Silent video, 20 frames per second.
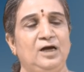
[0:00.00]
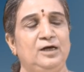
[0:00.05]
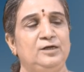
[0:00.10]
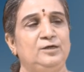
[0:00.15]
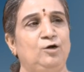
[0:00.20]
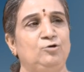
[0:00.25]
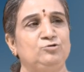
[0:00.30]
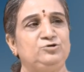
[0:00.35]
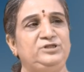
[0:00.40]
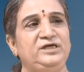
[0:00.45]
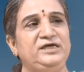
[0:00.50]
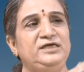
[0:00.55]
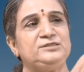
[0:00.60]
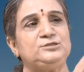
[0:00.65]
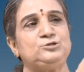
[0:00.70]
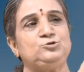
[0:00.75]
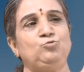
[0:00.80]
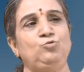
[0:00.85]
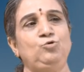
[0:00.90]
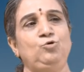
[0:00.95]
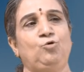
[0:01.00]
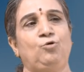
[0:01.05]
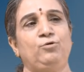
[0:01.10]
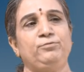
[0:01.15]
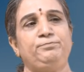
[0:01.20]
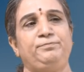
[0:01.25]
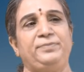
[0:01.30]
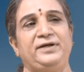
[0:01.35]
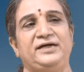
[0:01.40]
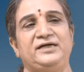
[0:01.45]
Now these 2
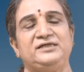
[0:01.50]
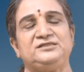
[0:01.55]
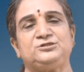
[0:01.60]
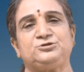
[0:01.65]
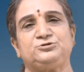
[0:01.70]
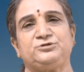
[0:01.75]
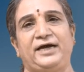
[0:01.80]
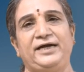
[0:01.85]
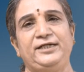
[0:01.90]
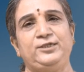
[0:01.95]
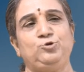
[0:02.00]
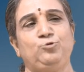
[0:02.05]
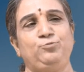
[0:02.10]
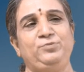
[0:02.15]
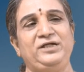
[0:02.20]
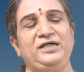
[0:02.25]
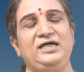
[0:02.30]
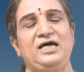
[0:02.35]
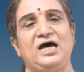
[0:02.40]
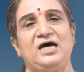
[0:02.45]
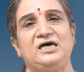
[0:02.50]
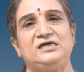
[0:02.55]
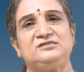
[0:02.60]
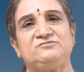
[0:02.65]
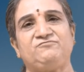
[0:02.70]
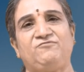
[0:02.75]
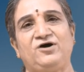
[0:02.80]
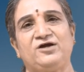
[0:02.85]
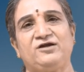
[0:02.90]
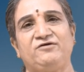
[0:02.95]
lone pairs try to be as
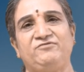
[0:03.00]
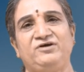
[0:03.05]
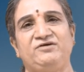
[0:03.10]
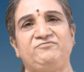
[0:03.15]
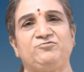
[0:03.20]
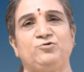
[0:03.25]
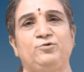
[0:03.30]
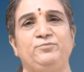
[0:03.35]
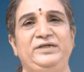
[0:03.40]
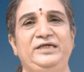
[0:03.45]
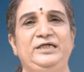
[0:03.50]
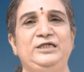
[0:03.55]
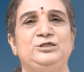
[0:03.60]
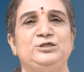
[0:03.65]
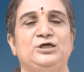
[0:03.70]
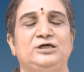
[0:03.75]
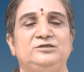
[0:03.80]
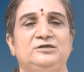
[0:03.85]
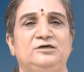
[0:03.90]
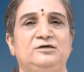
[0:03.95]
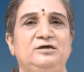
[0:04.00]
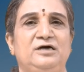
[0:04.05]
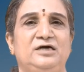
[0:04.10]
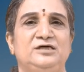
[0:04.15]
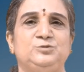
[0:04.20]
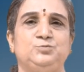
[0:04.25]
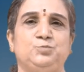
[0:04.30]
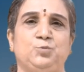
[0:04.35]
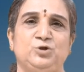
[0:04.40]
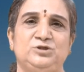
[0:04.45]
far away from each other
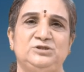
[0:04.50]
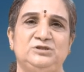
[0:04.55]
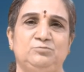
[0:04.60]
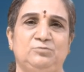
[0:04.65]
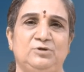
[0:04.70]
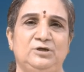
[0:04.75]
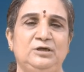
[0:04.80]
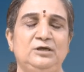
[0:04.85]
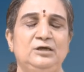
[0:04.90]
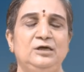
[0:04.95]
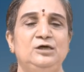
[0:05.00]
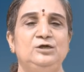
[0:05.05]
as possible